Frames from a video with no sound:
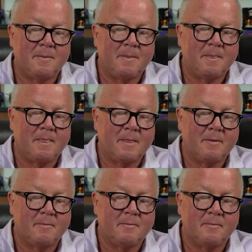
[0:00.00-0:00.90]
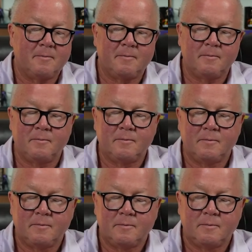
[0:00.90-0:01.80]

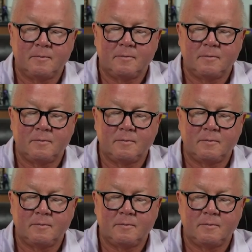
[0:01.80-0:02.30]
Nothing is said.